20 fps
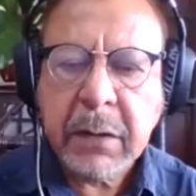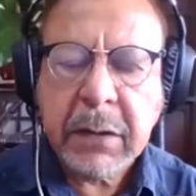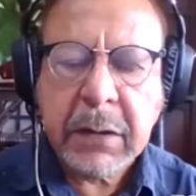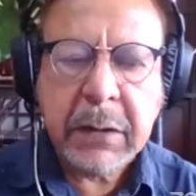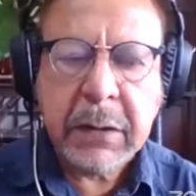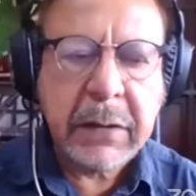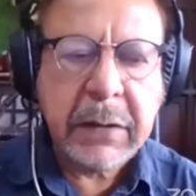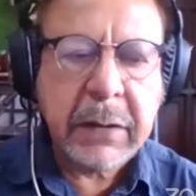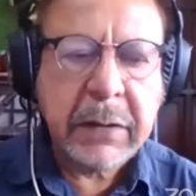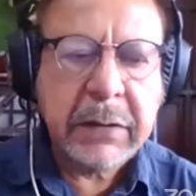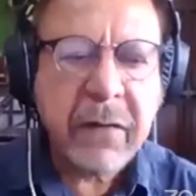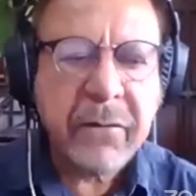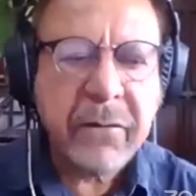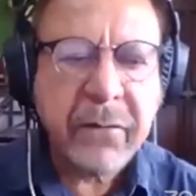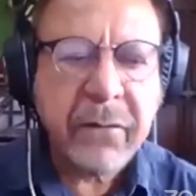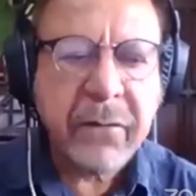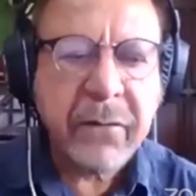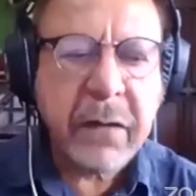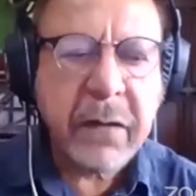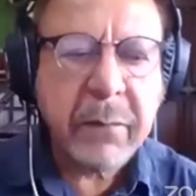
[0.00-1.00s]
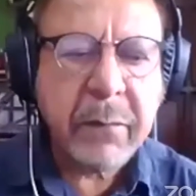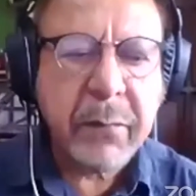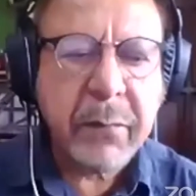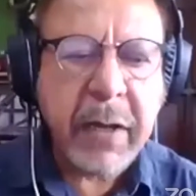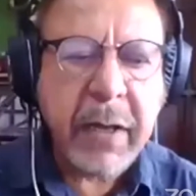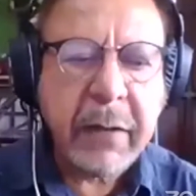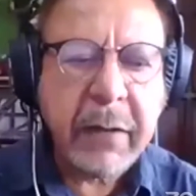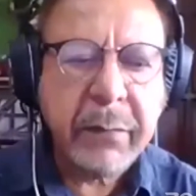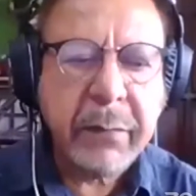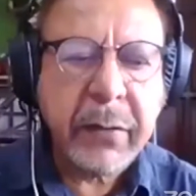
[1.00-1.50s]
institutes of
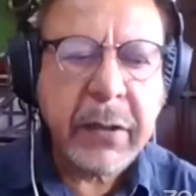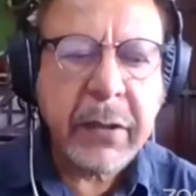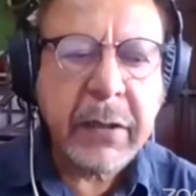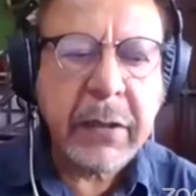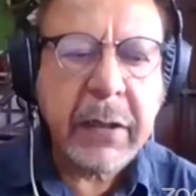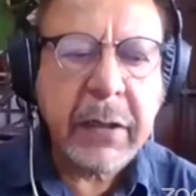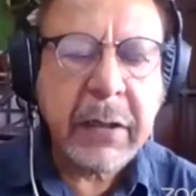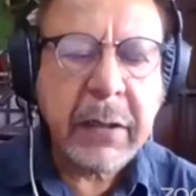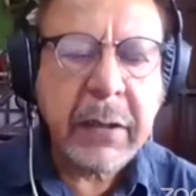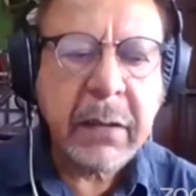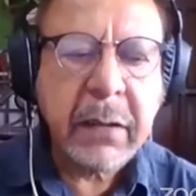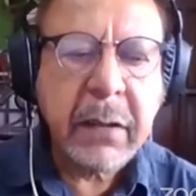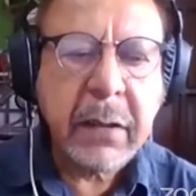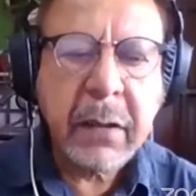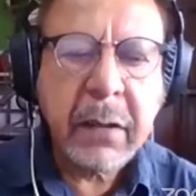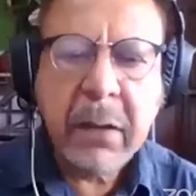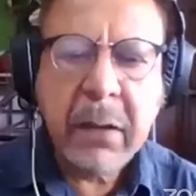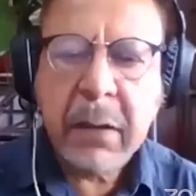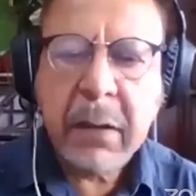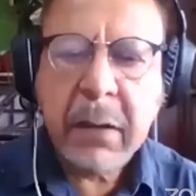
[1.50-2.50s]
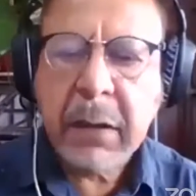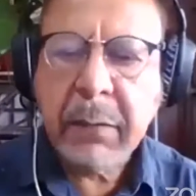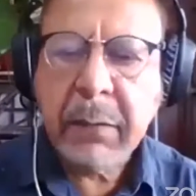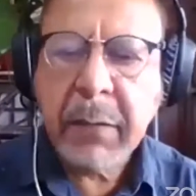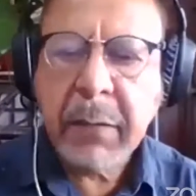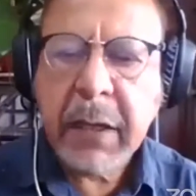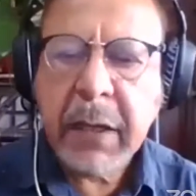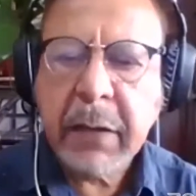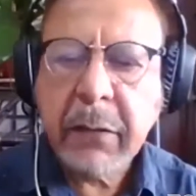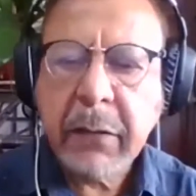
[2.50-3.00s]
plant breeding. The
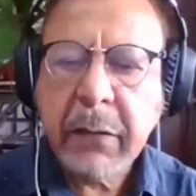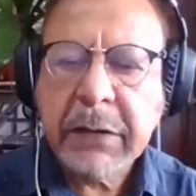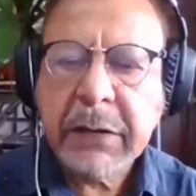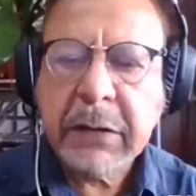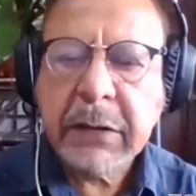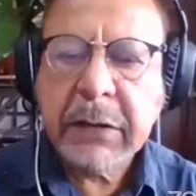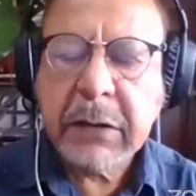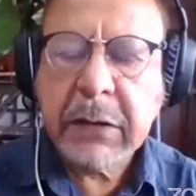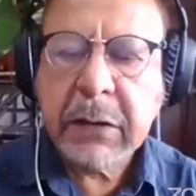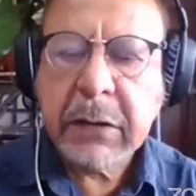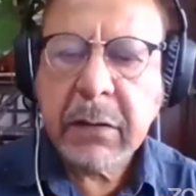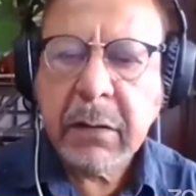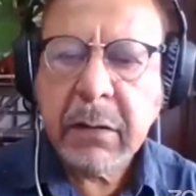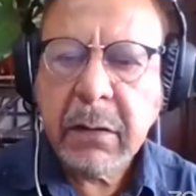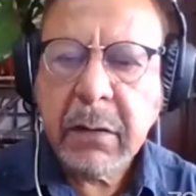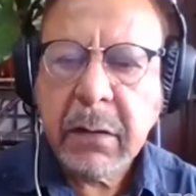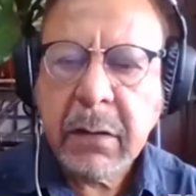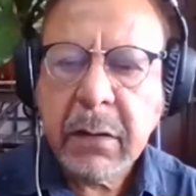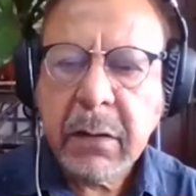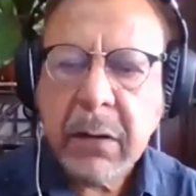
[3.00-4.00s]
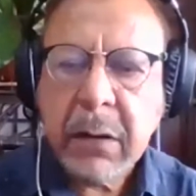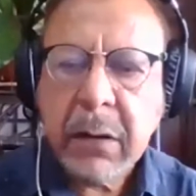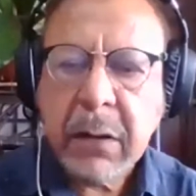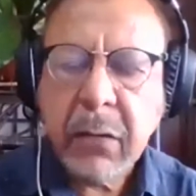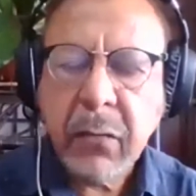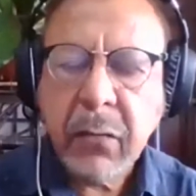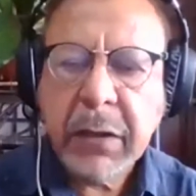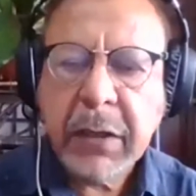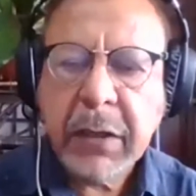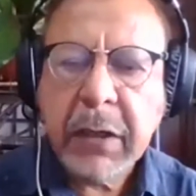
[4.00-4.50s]
main reason
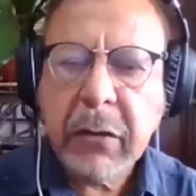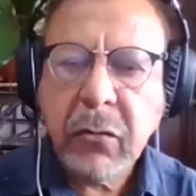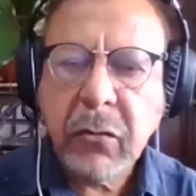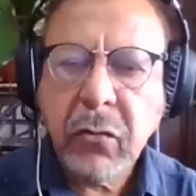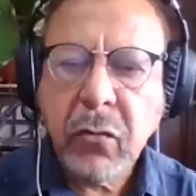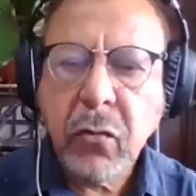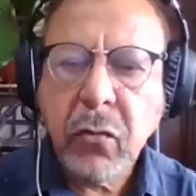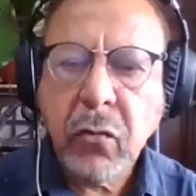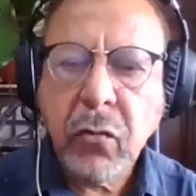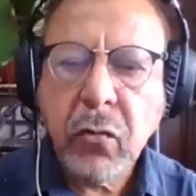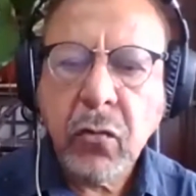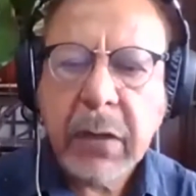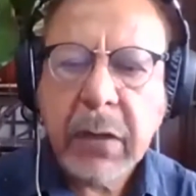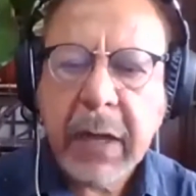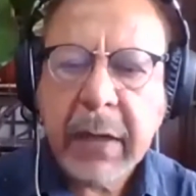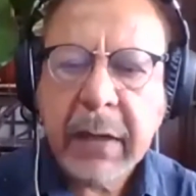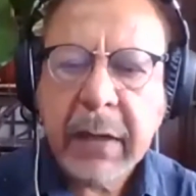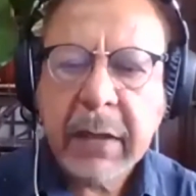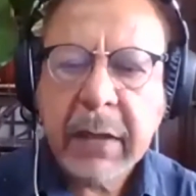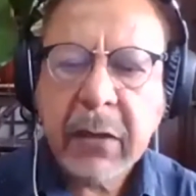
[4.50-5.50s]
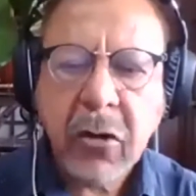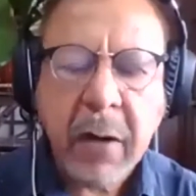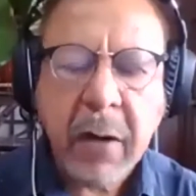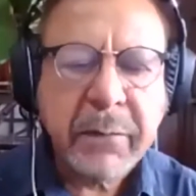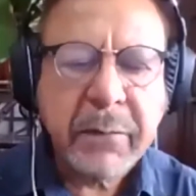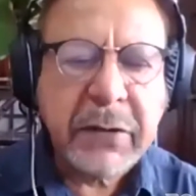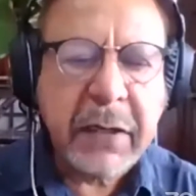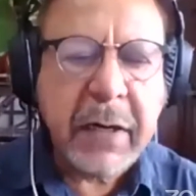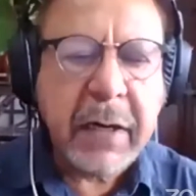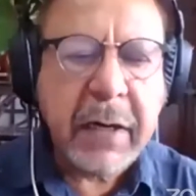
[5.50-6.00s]
we need to do that the
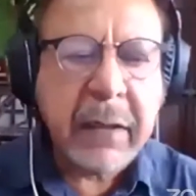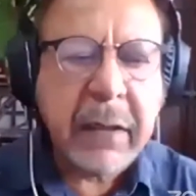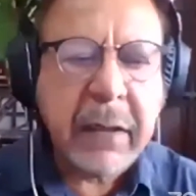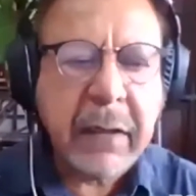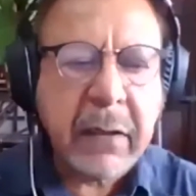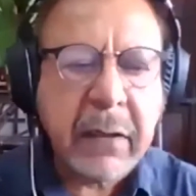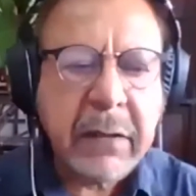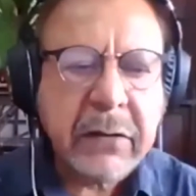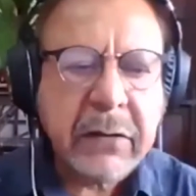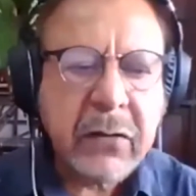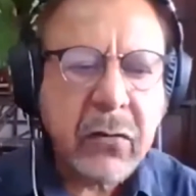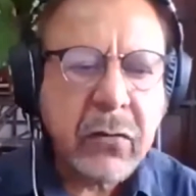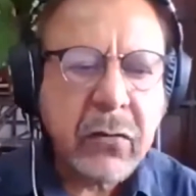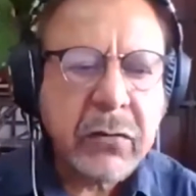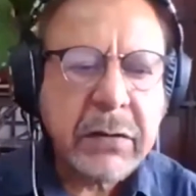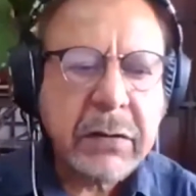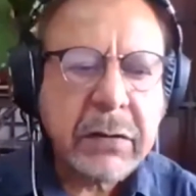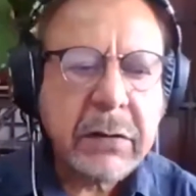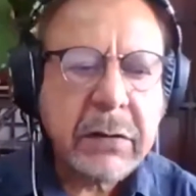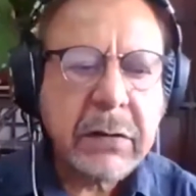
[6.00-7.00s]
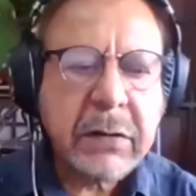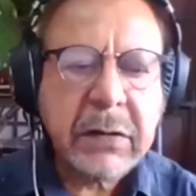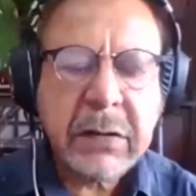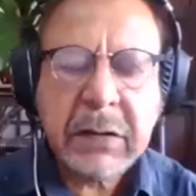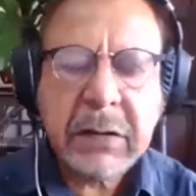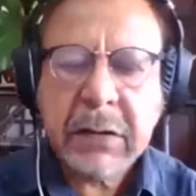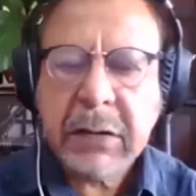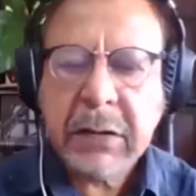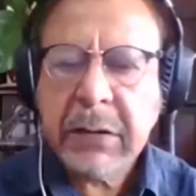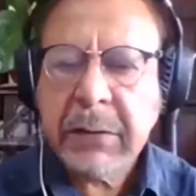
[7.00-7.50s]
crop genetic resources
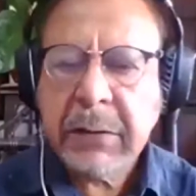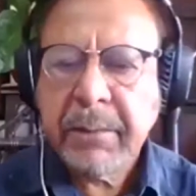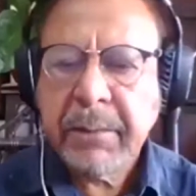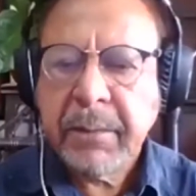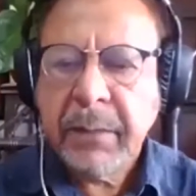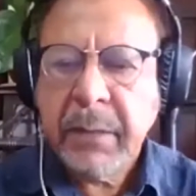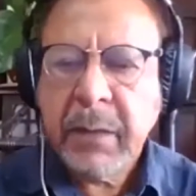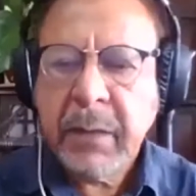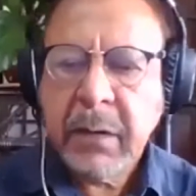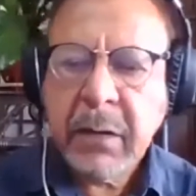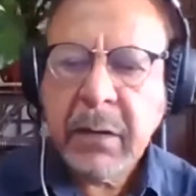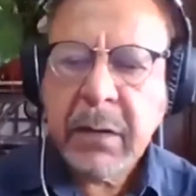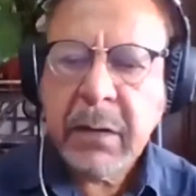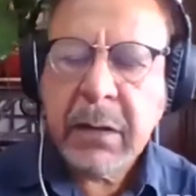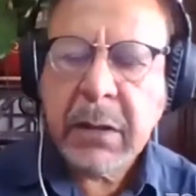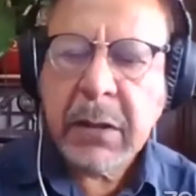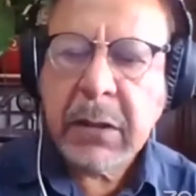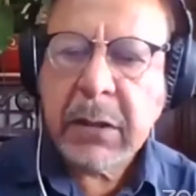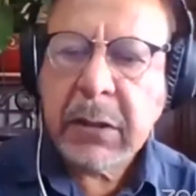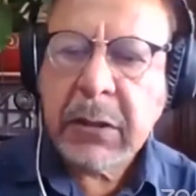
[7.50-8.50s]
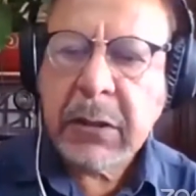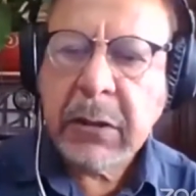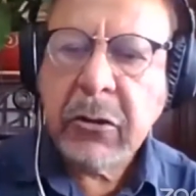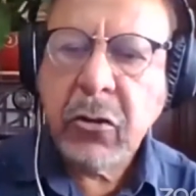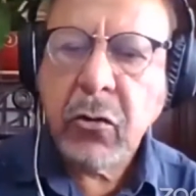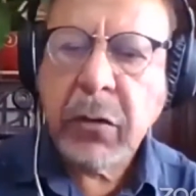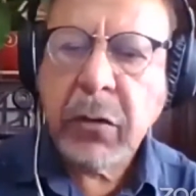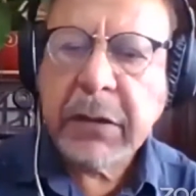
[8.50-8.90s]
uh, units